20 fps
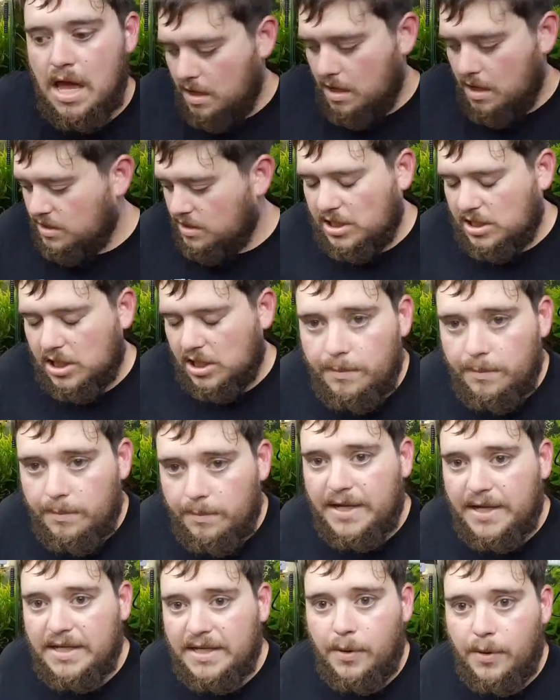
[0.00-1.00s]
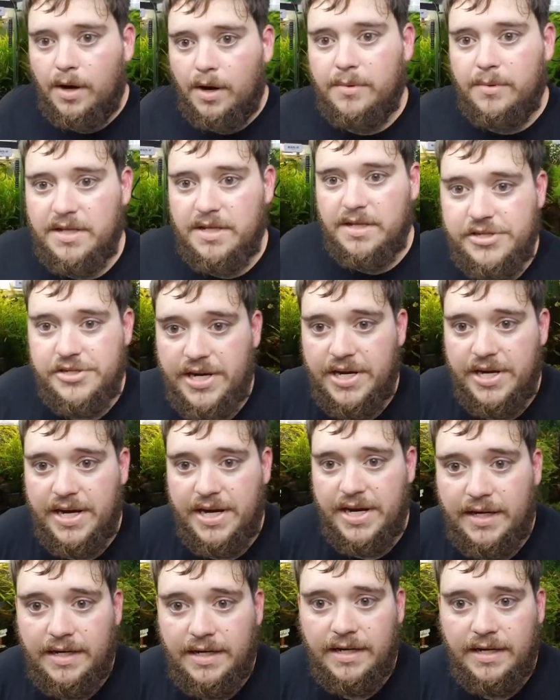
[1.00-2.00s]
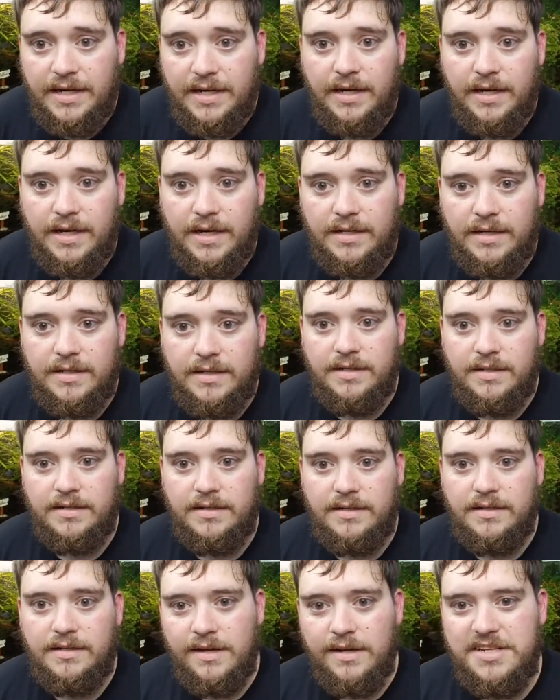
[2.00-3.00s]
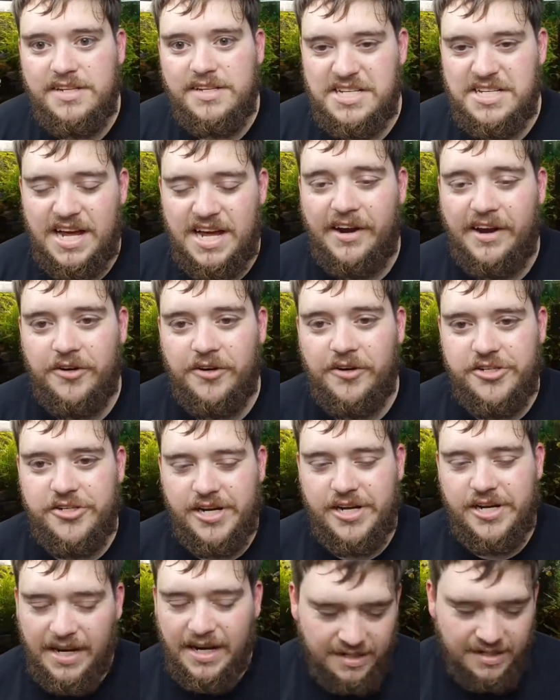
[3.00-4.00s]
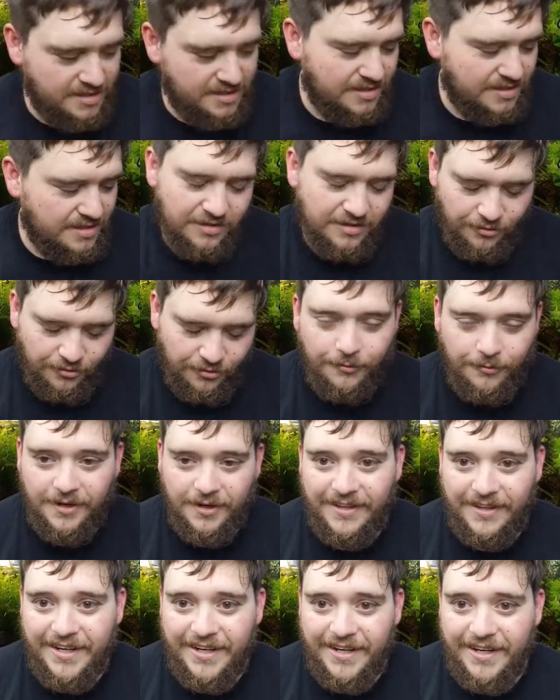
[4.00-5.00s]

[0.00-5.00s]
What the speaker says: So I'm at the bottom of the chat. Designer shades, really.